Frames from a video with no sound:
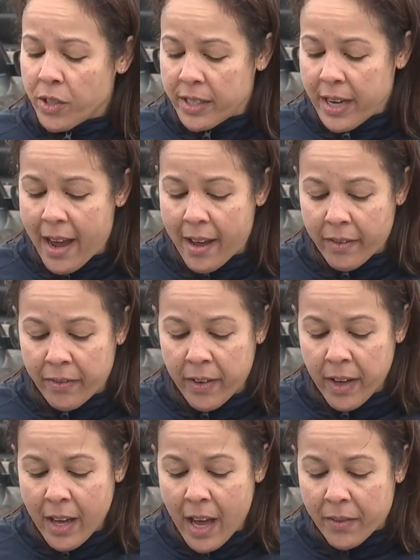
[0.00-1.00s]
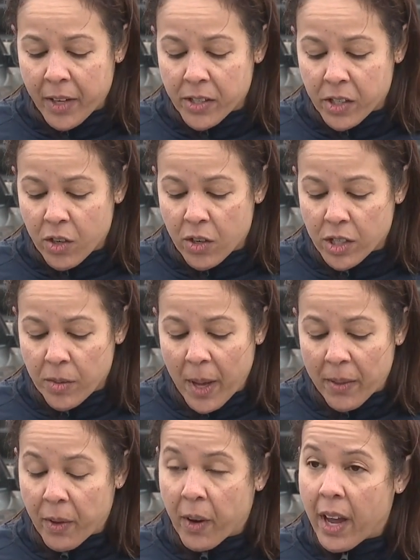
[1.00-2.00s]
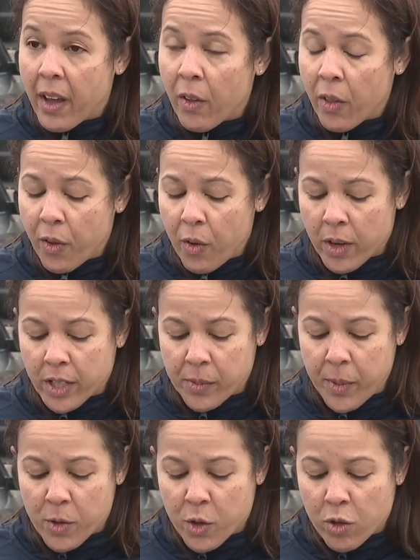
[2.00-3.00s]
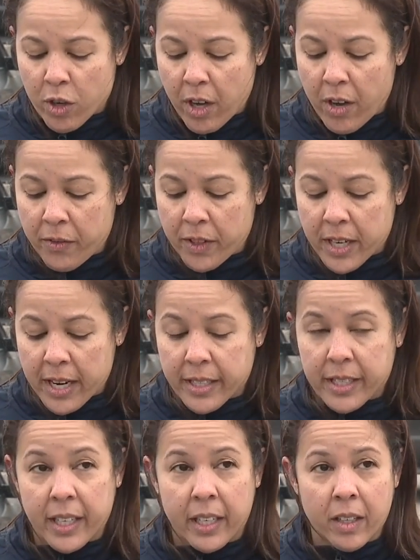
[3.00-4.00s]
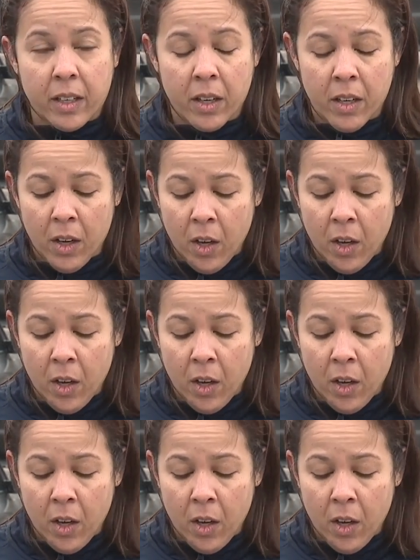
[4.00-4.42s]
or staff have concerns about their health or exposure to COVID 19,